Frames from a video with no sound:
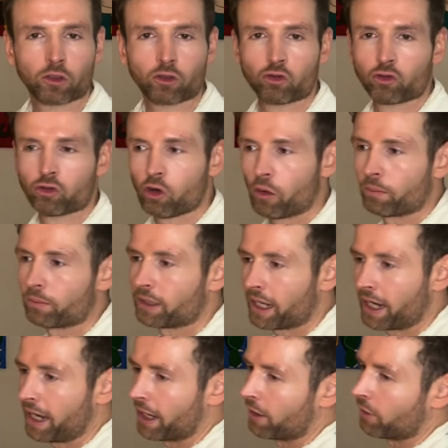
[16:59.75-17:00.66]
to drop
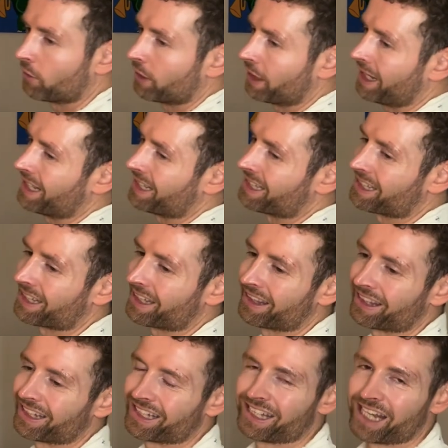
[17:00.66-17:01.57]
down into
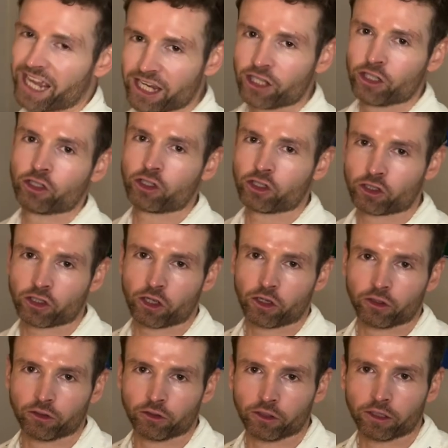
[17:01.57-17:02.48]
the danger
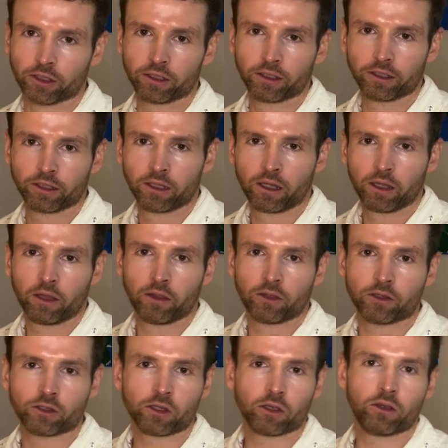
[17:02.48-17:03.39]
zone.
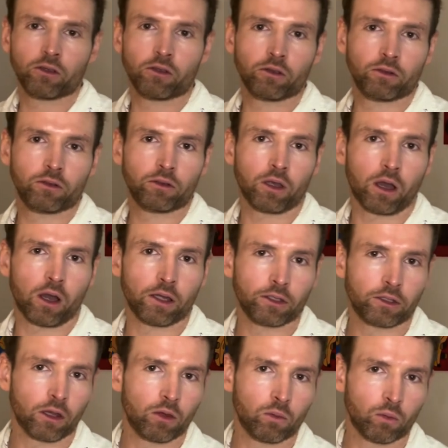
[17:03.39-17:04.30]
The zone I
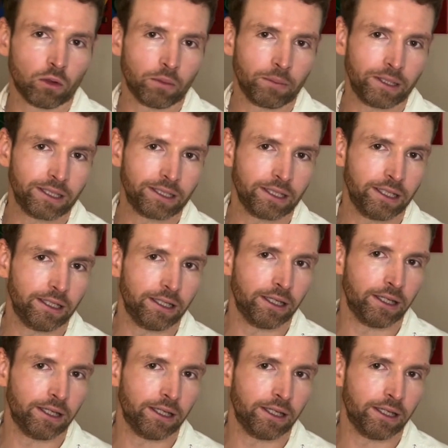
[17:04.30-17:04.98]
don't want to be seen